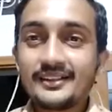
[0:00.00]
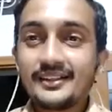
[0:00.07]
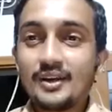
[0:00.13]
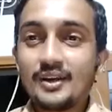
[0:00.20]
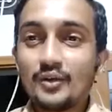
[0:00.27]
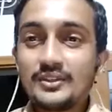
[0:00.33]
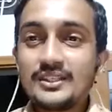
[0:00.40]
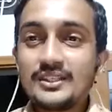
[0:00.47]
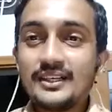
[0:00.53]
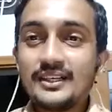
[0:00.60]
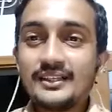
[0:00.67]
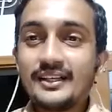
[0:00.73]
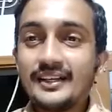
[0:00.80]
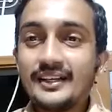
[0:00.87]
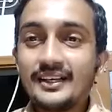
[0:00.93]
officially they
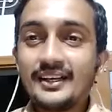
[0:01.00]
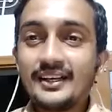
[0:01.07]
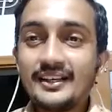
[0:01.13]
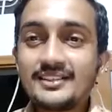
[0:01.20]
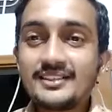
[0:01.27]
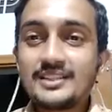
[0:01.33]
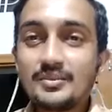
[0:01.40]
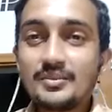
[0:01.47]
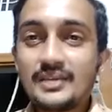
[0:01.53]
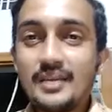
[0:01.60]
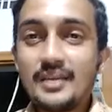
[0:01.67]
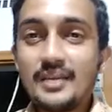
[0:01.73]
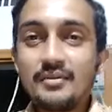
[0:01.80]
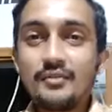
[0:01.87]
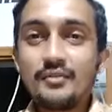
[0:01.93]
declared in some time.
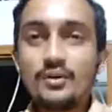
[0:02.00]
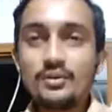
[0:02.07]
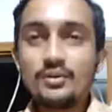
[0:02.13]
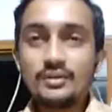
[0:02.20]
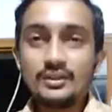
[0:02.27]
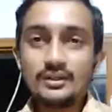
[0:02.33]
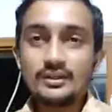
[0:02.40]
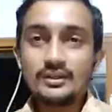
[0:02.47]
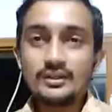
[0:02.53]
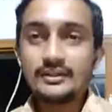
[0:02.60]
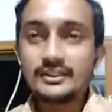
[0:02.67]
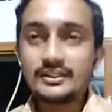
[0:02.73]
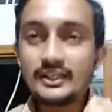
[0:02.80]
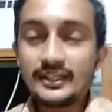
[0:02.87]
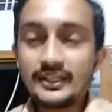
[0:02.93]
Before the
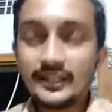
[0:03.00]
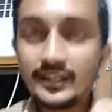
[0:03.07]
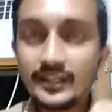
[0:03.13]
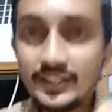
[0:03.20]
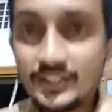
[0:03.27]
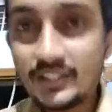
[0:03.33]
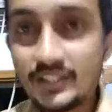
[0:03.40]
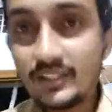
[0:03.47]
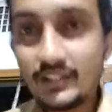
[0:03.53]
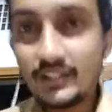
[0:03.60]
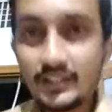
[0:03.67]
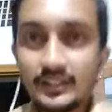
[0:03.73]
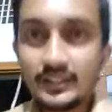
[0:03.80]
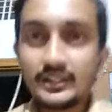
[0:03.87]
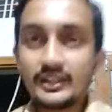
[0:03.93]
result declaration,
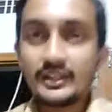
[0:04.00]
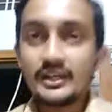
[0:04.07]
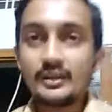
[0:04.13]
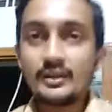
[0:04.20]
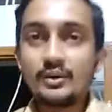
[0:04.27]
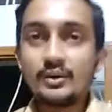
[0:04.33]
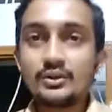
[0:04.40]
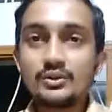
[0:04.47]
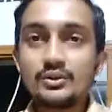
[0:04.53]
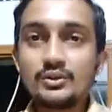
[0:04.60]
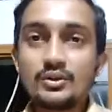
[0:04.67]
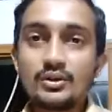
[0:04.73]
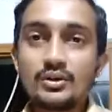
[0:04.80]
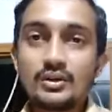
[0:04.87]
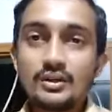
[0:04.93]
I want to
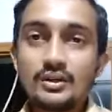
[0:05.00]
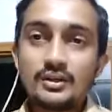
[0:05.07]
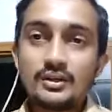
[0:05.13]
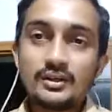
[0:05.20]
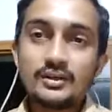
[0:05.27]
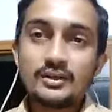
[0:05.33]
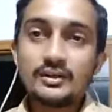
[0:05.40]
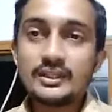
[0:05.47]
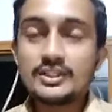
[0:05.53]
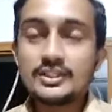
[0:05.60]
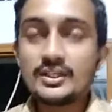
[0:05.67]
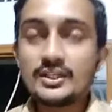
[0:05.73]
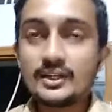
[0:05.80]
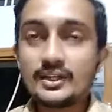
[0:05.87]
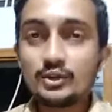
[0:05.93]
call
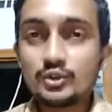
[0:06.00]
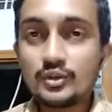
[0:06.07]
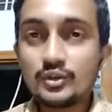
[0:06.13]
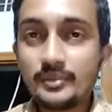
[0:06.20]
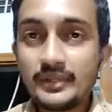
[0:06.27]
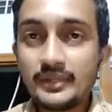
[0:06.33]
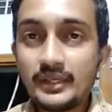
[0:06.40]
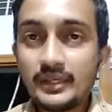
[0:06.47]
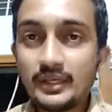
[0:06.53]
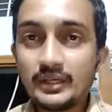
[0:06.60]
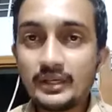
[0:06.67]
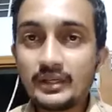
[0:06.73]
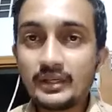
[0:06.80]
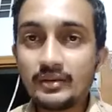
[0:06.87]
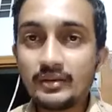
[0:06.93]
Ranjana Goswami
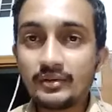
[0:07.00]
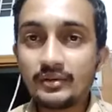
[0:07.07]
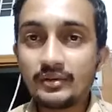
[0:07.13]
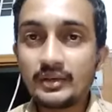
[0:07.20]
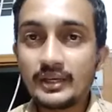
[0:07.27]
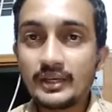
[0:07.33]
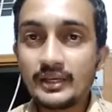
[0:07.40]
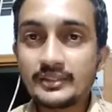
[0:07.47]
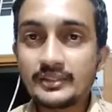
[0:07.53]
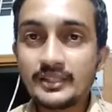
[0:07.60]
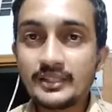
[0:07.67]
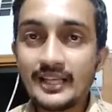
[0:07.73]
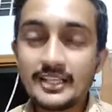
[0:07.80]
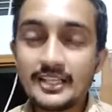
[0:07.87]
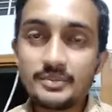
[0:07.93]
as the
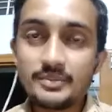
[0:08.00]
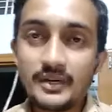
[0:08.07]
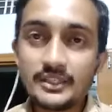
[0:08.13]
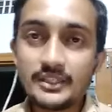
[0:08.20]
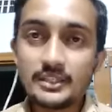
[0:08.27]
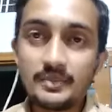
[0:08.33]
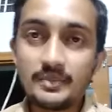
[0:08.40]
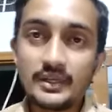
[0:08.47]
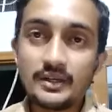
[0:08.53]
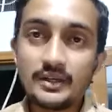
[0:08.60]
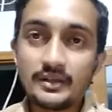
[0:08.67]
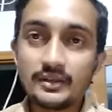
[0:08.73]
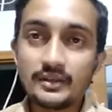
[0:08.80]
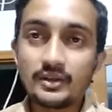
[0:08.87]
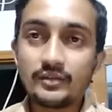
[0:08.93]
last participant
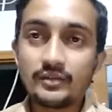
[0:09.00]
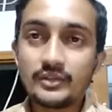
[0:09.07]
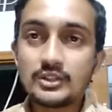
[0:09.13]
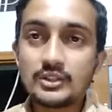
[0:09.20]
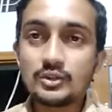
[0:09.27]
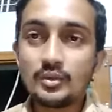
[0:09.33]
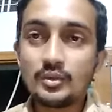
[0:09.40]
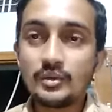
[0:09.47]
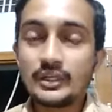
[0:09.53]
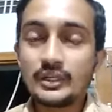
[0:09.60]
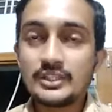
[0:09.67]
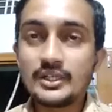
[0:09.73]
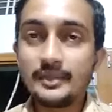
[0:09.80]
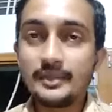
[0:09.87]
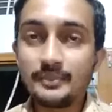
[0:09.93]
of the show.
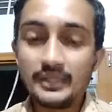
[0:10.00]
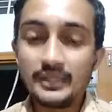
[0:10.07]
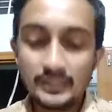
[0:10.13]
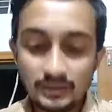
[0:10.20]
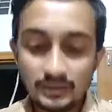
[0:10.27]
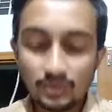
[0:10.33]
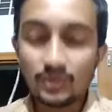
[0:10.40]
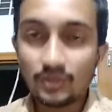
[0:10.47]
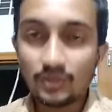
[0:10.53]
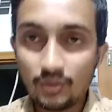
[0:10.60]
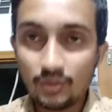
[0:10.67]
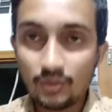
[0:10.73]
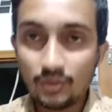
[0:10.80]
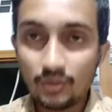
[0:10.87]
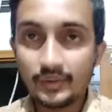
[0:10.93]
Ranjana, please conclude
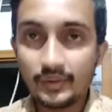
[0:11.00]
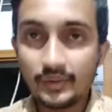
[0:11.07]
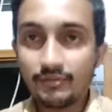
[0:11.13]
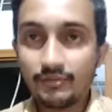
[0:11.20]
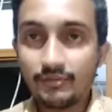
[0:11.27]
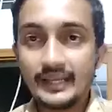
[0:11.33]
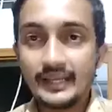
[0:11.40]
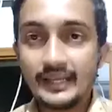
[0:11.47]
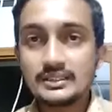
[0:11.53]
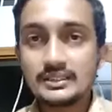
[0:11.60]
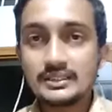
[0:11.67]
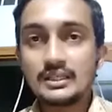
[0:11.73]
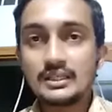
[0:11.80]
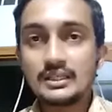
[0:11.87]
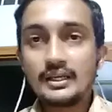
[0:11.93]
your feelings,
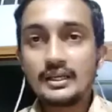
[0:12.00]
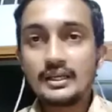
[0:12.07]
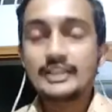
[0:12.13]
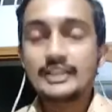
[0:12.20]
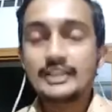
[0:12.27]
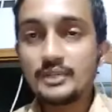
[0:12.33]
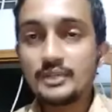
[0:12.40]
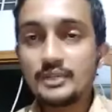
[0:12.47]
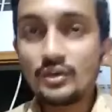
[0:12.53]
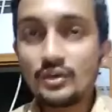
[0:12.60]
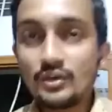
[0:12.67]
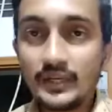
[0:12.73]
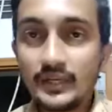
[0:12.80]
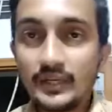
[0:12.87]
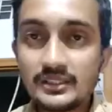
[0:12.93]
express your
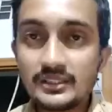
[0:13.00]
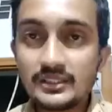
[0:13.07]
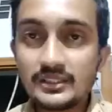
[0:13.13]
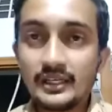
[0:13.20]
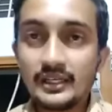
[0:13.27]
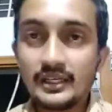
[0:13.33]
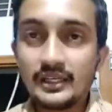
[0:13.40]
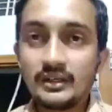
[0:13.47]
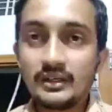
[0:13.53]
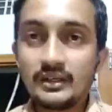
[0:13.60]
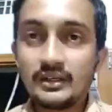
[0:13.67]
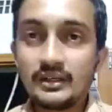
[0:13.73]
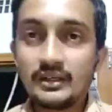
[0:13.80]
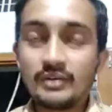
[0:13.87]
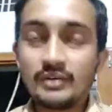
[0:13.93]
feelings in 1
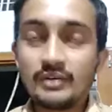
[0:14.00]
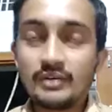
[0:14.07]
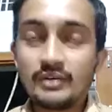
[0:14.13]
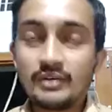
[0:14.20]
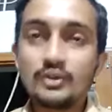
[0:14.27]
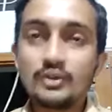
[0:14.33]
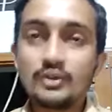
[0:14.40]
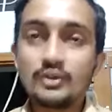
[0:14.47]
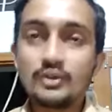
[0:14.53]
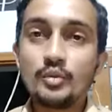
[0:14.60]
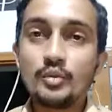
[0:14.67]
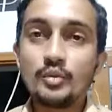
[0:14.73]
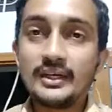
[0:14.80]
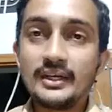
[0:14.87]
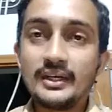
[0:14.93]
or 2 minutes,